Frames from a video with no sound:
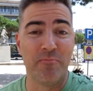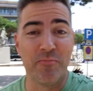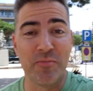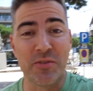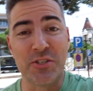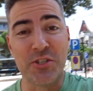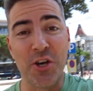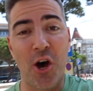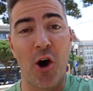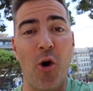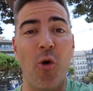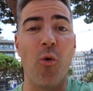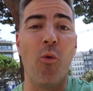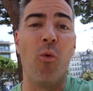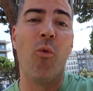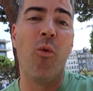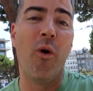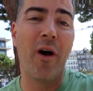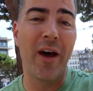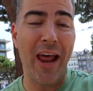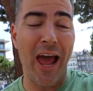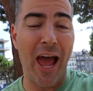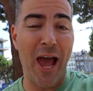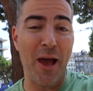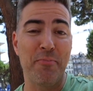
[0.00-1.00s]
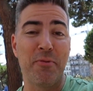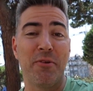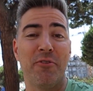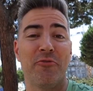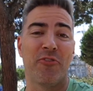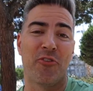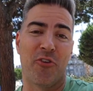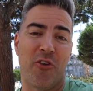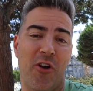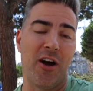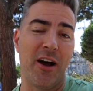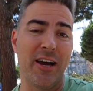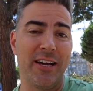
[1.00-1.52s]
So what happened
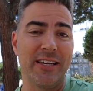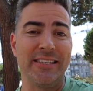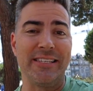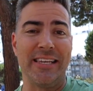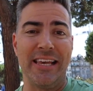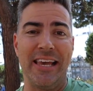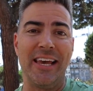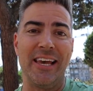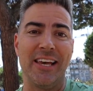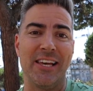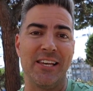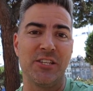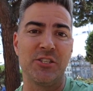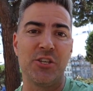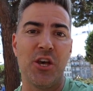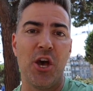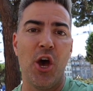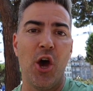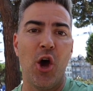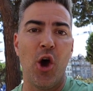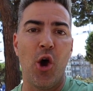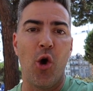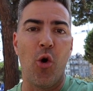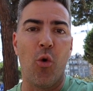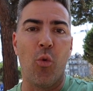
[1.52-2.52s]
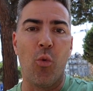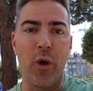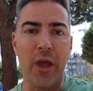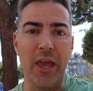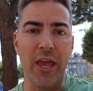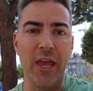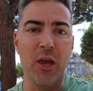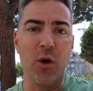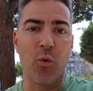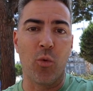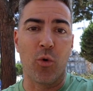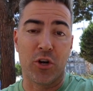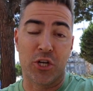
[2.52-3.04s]
for us is
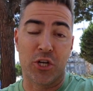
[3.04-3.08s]
we were